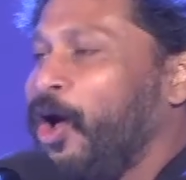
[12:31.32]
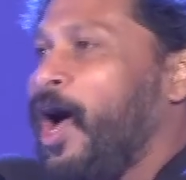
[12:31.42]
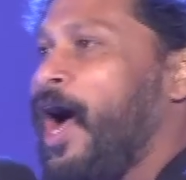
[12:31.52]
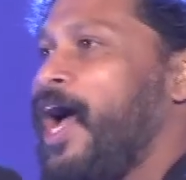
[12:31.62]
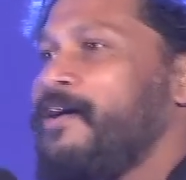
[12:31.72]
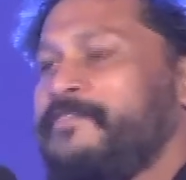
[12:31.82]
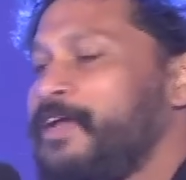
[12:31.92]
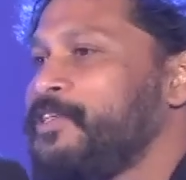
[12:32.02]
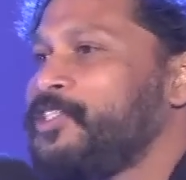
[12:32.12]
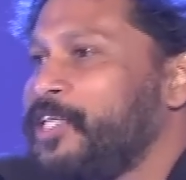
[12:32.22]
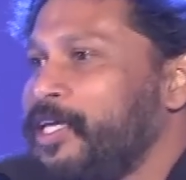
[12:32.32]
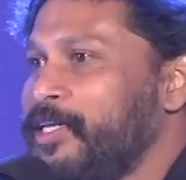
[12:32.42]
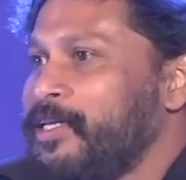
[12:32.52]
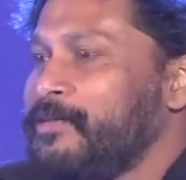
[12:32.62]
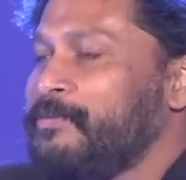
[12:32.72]
I have never seen
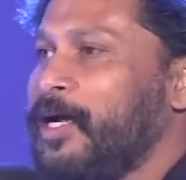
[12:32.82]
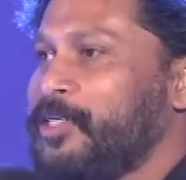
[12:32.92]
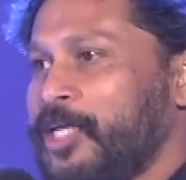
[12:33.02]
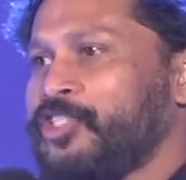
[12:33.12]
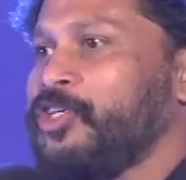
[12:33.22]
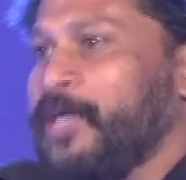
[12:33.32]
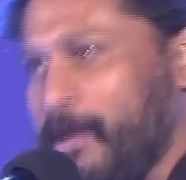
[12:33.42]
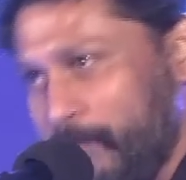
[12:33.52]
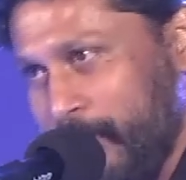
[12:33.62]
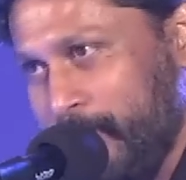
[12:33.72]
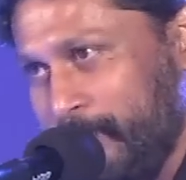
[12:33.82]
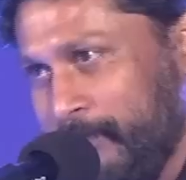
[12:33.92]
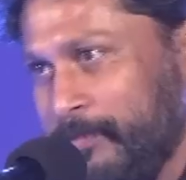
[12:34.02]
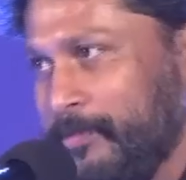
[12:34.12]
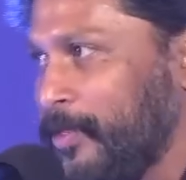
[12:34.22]
a touched a camera.
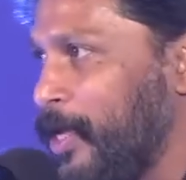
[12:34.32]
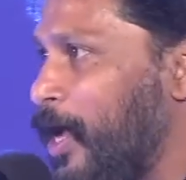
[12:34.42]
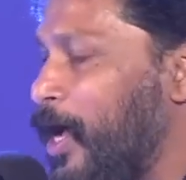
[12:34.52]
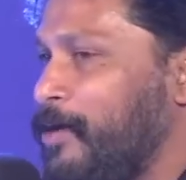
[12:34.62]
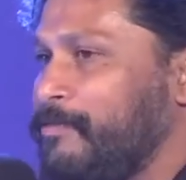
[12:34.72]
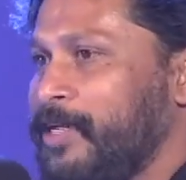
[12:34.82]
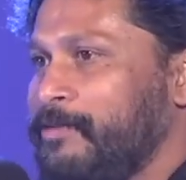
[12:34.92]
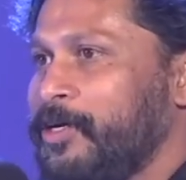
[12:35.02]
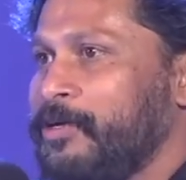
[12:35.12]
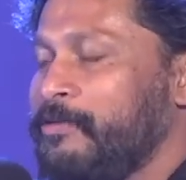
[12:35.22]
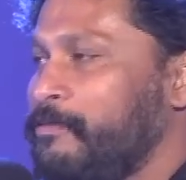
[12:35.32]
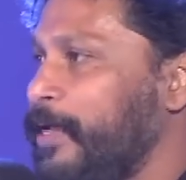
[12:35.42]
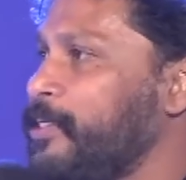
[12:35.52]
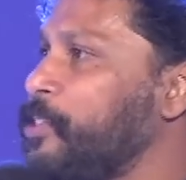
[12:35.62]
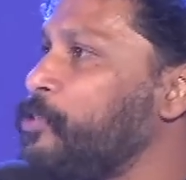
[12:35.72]
I have never went
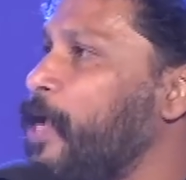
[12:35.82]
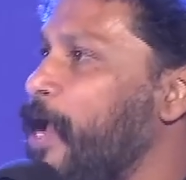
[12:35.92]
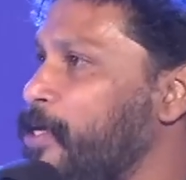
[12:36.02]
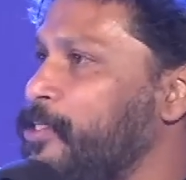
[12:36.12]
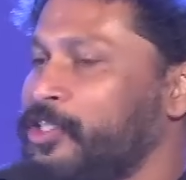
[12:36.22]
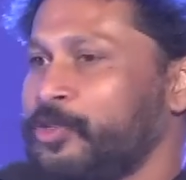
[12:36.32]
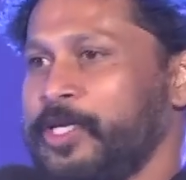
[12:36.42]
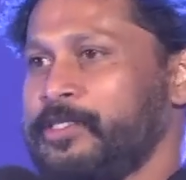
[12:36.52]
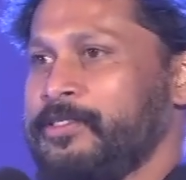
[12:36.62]
into an edit suite.